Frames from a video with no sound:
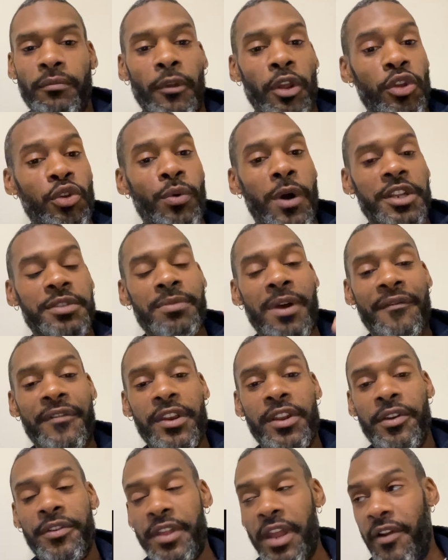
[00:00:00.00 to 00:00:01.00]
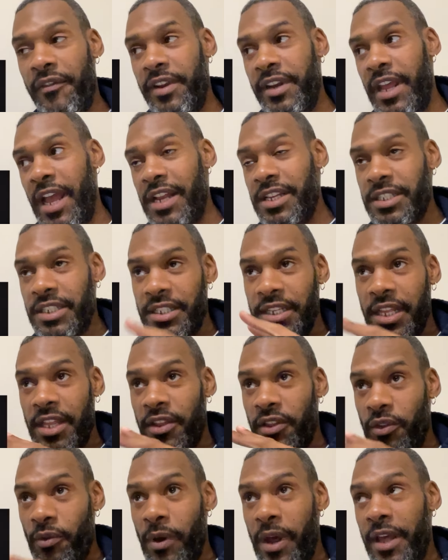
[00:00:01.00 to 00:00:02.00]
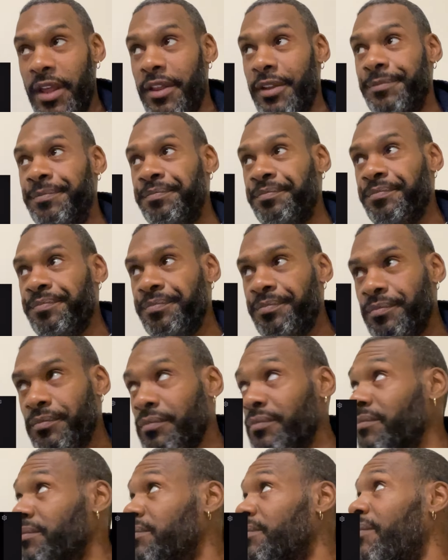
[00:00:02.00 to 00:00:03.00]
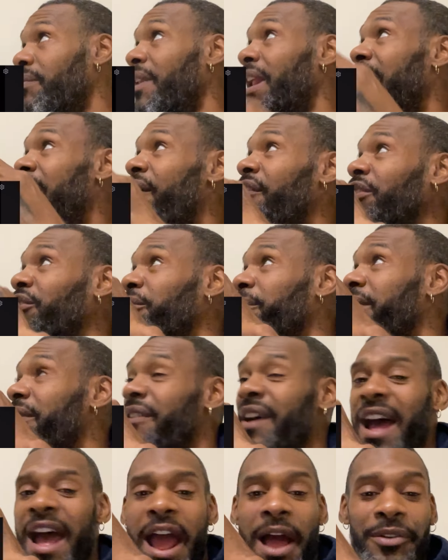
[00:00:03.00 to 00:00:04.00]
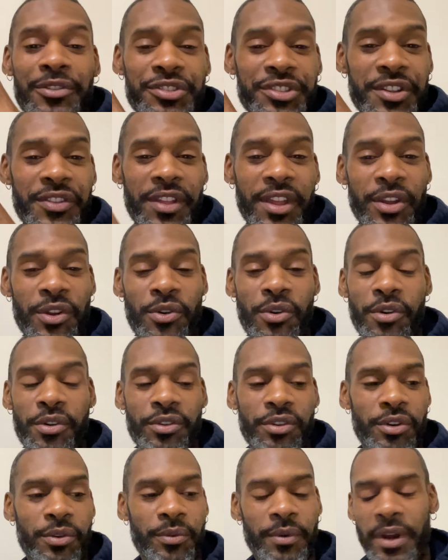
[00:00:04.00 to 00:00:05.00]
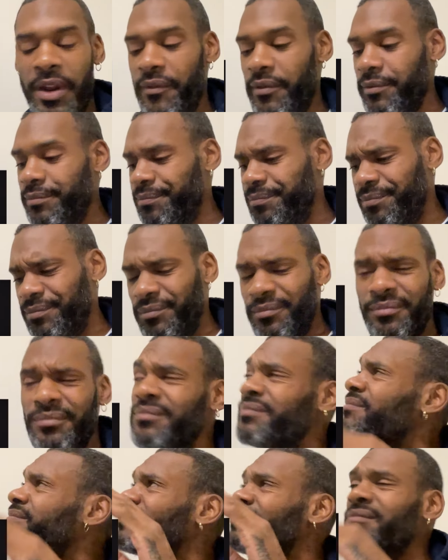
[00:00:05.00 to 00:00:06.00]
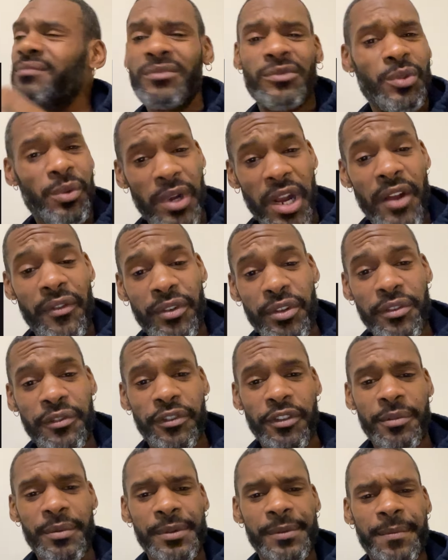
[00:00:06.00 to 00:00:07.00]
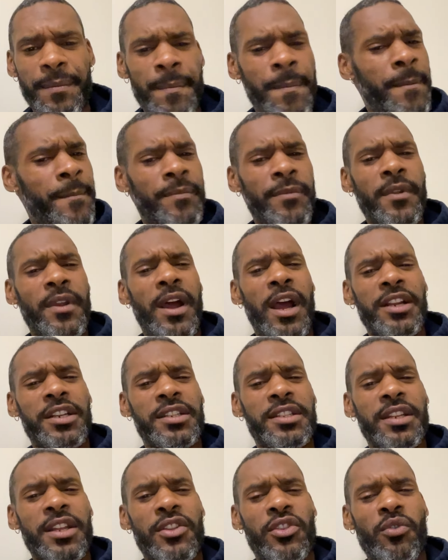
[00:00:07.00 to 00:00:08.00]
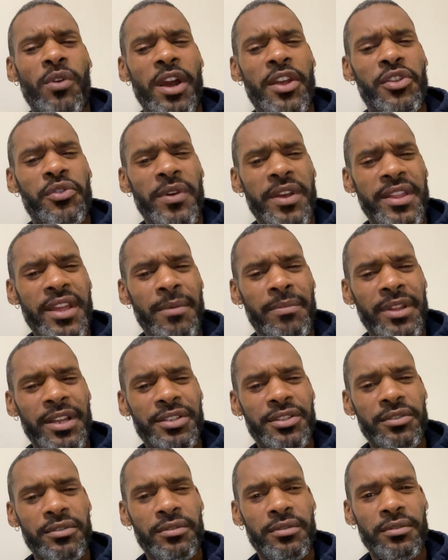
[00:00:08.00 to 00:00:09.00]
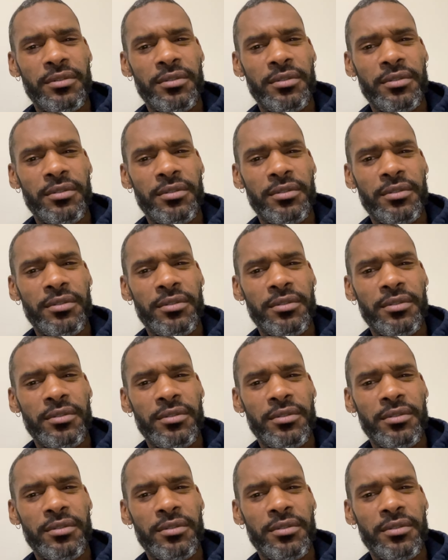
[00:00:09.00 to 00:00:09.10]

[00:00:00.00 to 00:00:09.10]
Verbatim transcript: you watch my videos every day, I just sneeze twice. I have a little bit of an allergy thing going on, whatever. Whatever, you feel me? I just sneeze twice. You ain't say bless you.